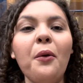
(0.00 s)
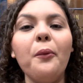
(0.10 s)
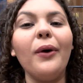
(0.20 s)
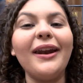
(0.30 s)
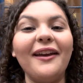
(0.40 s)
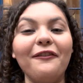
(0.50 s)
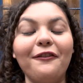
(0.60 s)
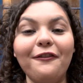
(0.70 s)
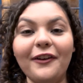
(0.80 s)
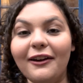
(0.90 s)
What a
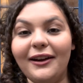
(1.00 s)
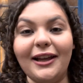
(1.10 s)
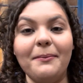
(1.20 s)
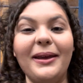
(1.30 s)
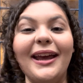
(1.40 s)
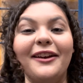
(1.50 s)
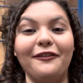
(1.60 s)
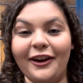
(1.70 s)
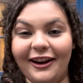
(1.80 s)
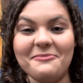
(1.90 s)
very yummy and
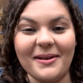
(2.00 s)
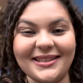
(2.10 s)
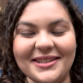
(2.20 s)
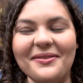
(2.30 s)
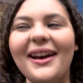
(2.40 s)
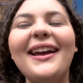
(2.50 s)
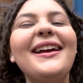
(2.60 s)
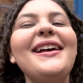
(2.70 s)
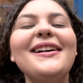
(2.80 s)
very messy way